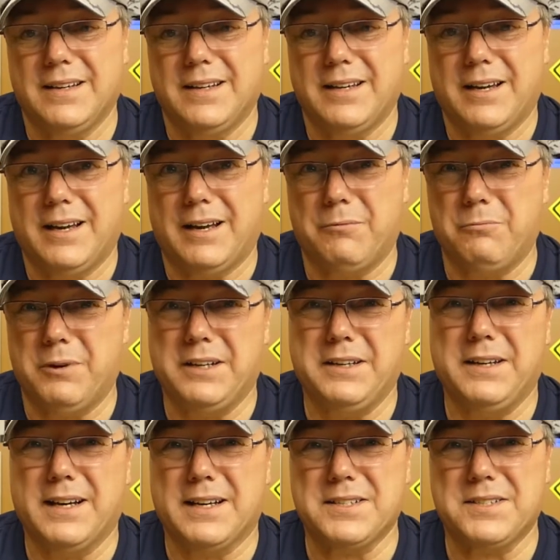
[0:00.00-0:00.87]
at
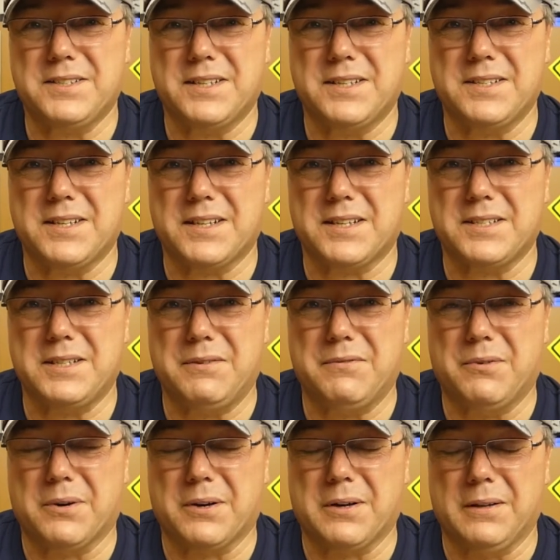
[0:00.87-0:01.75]
wind gusts at
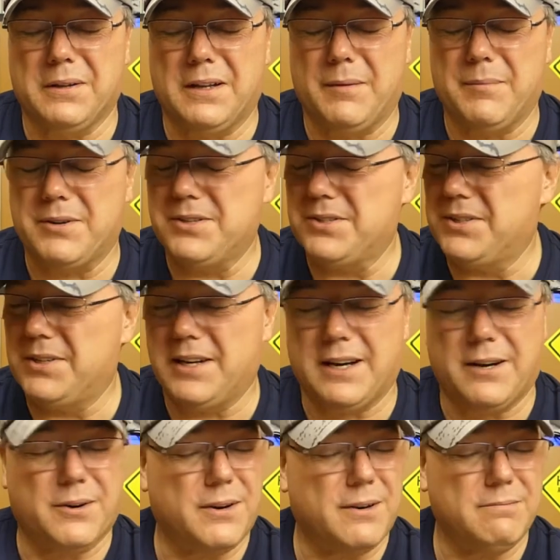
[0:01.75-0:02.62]
64 kilometers an
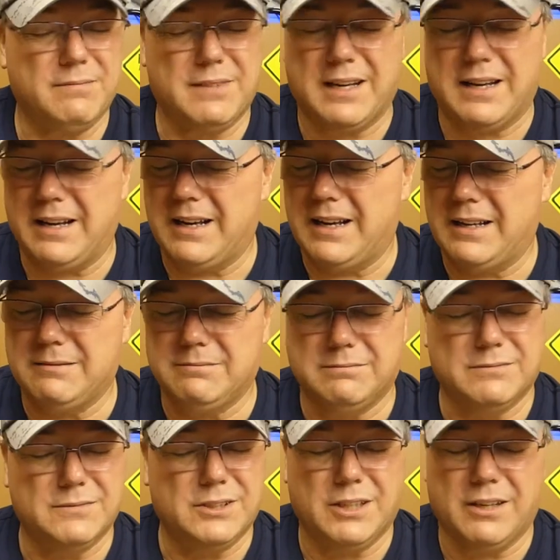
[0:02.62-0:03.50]
hour,
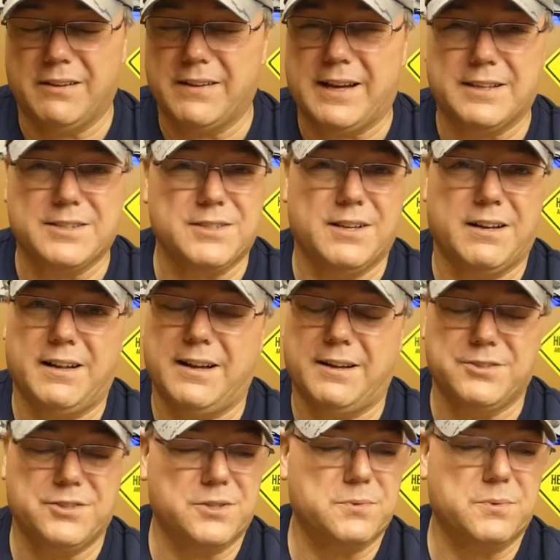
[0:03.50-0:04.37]
no,
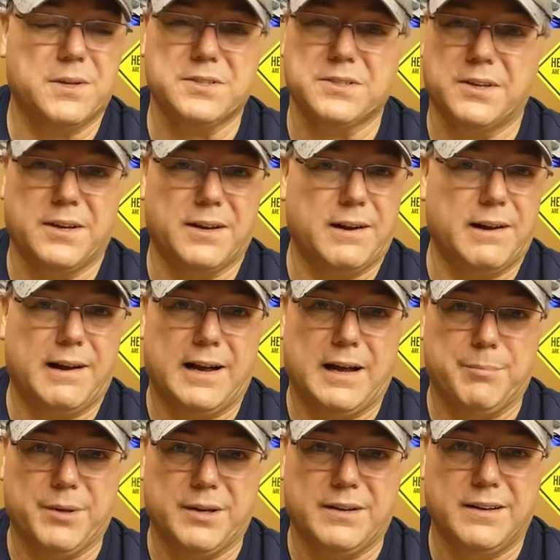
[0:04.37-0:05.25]
that just wasn't going to
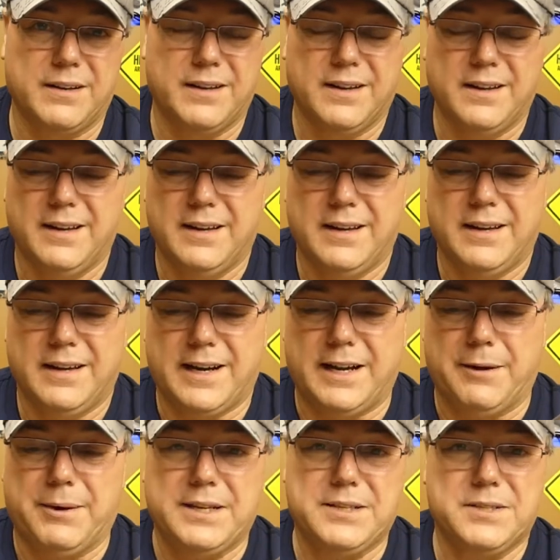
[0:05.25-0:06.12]
happen.
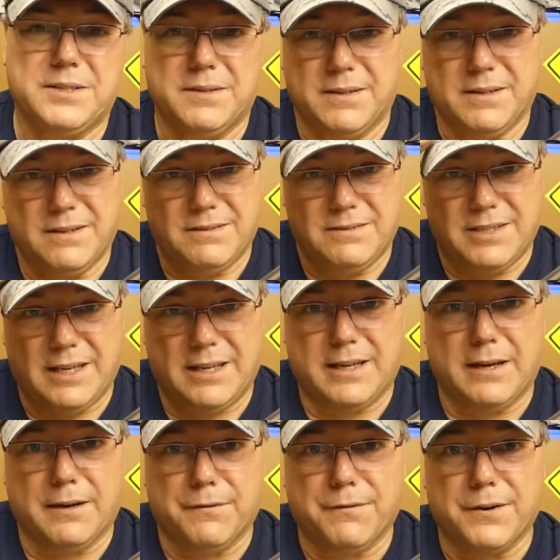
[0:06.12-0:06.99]
Anyways, take
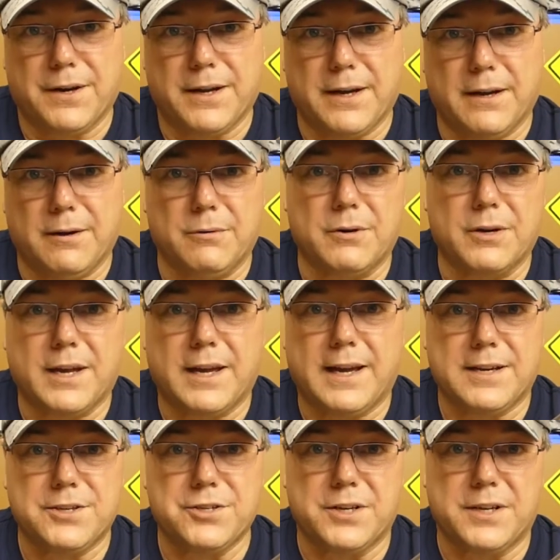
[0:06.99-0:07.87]
care for now. We'll
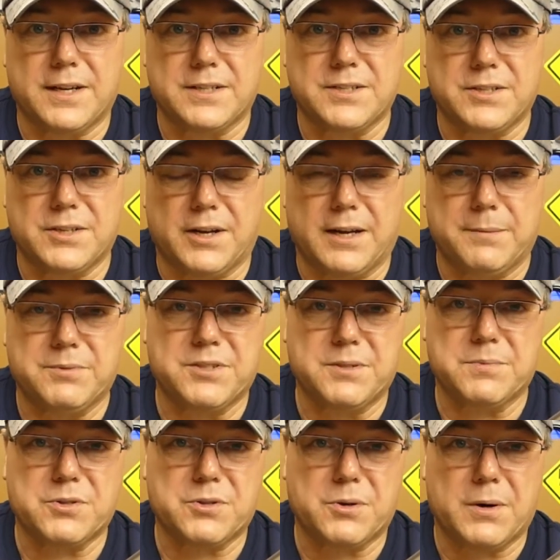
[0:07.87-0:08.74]
catch you next time.
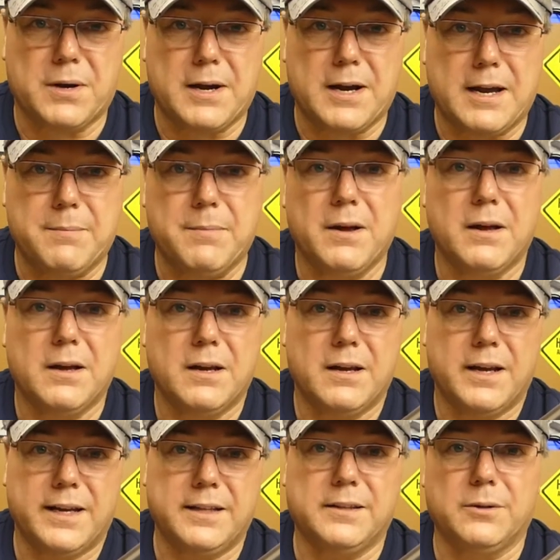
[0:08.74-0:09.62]
Subscribe,
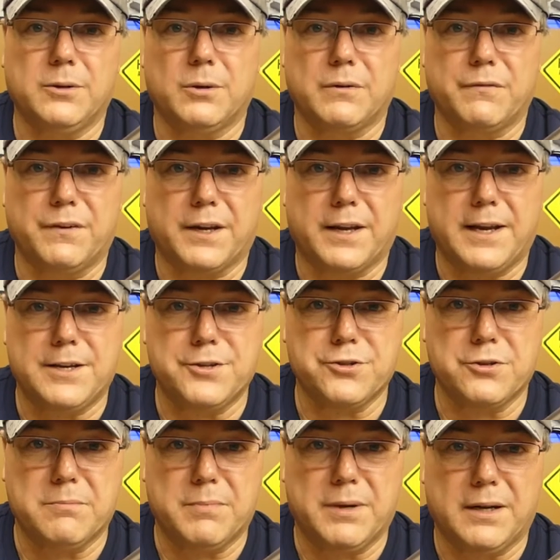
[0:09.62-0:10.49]
hit the
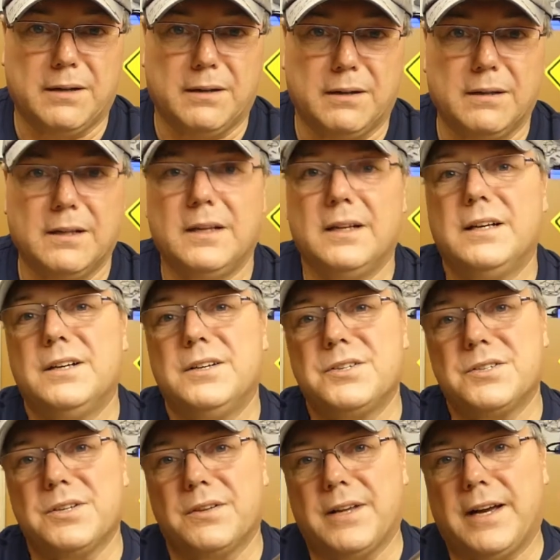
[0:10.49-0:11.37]
notification bell
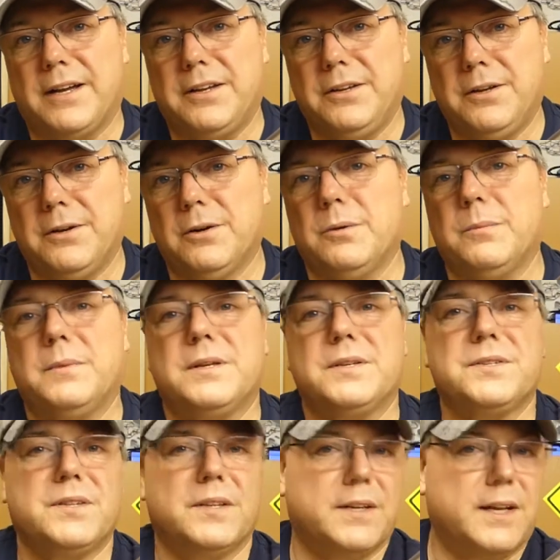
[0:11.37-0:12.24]
so that you don't
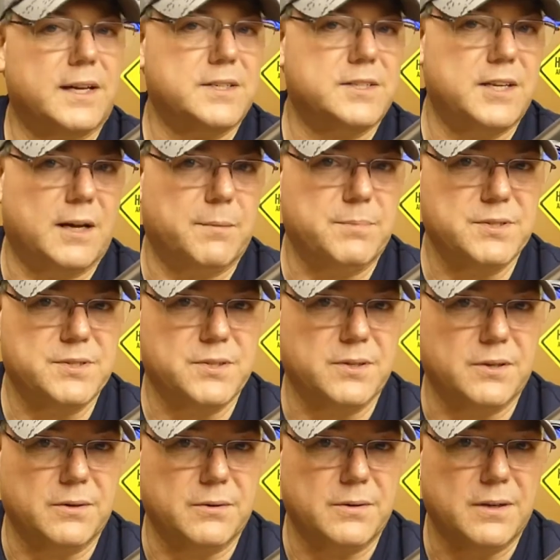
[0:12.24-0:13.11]
miss the next
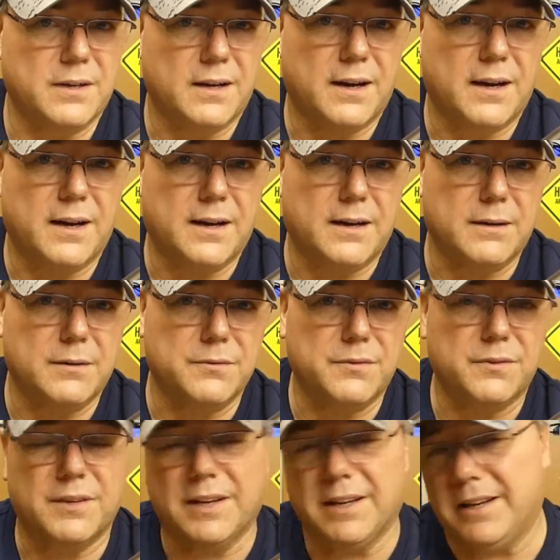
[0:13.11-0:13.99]
episode
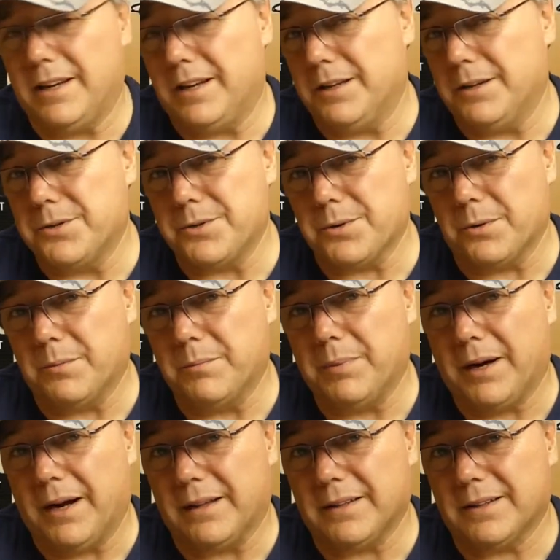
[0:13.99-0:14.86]
of Canadian Drone
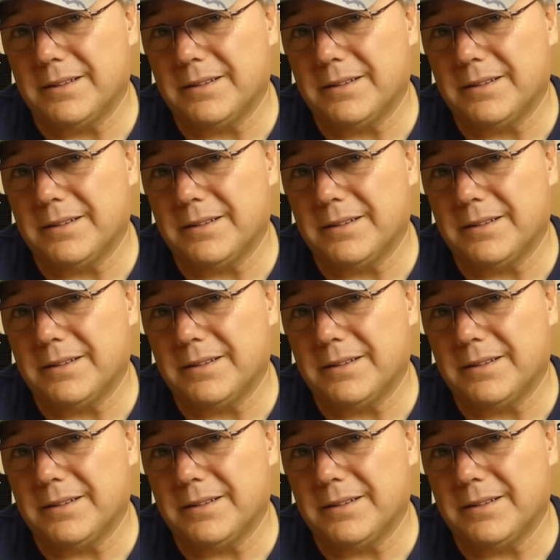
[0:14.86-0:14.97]
Pilot.